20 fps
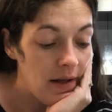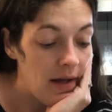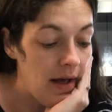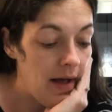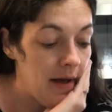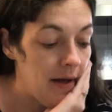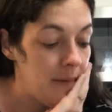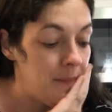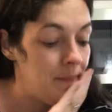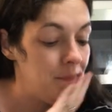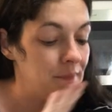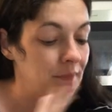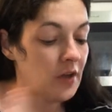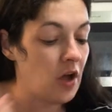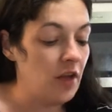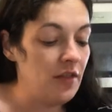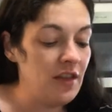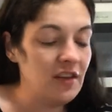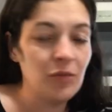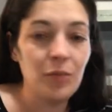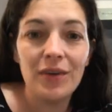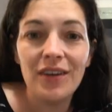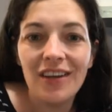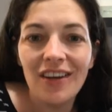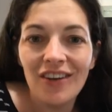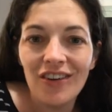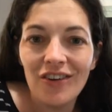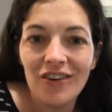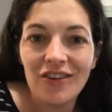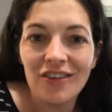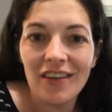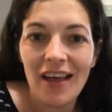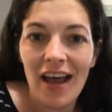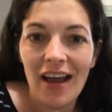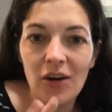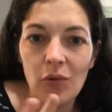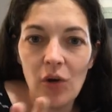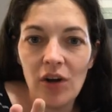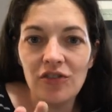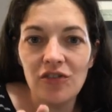on this particular
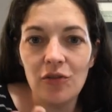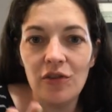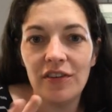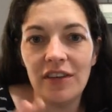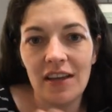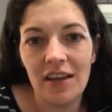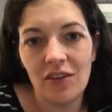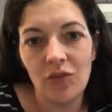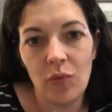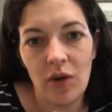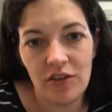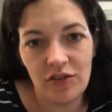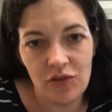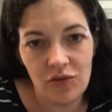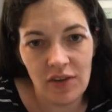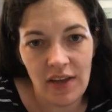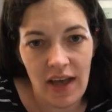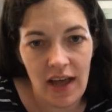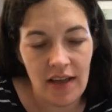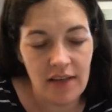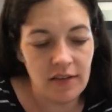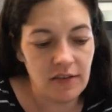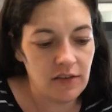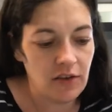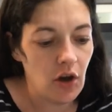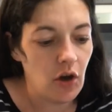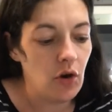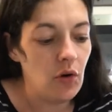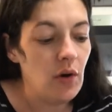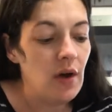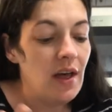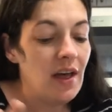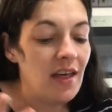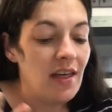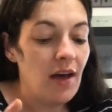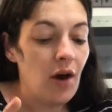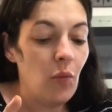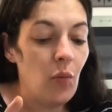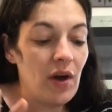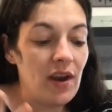sign, what you see is what you get. So
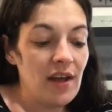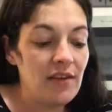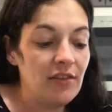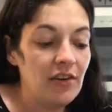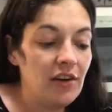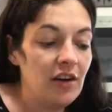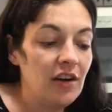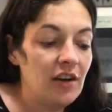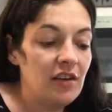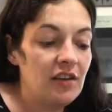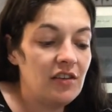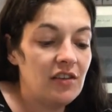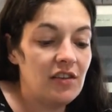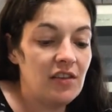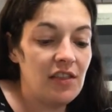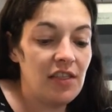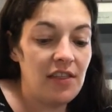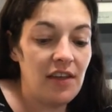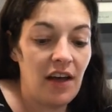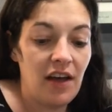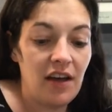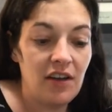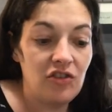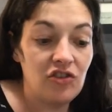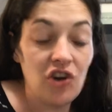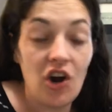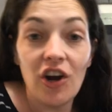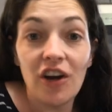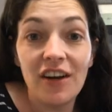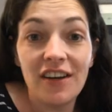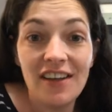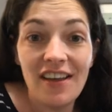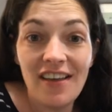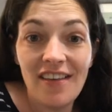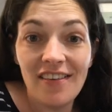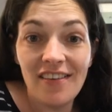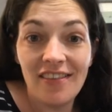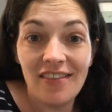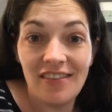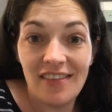whatever
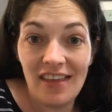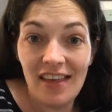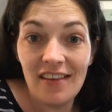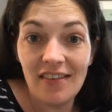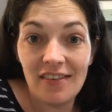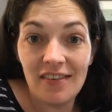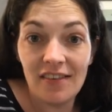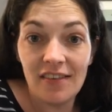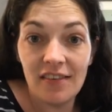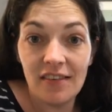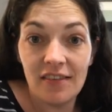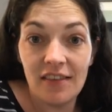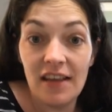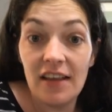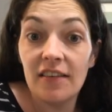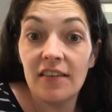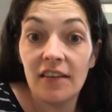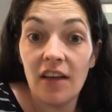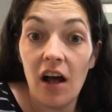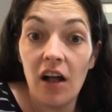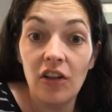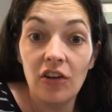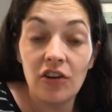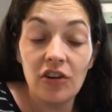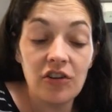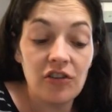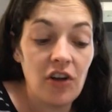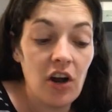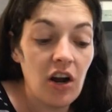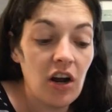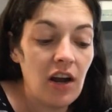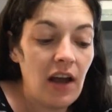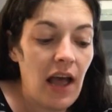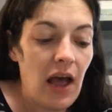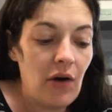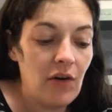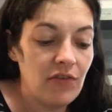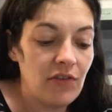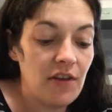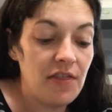darkness these colors are,
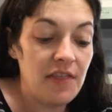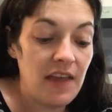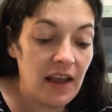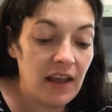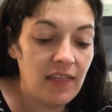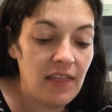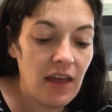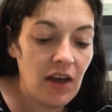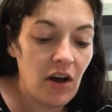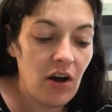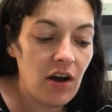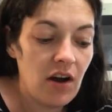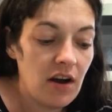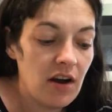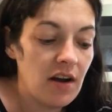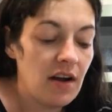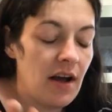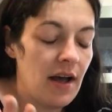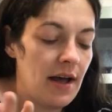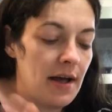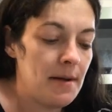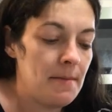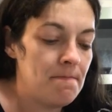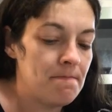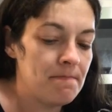however thick they are,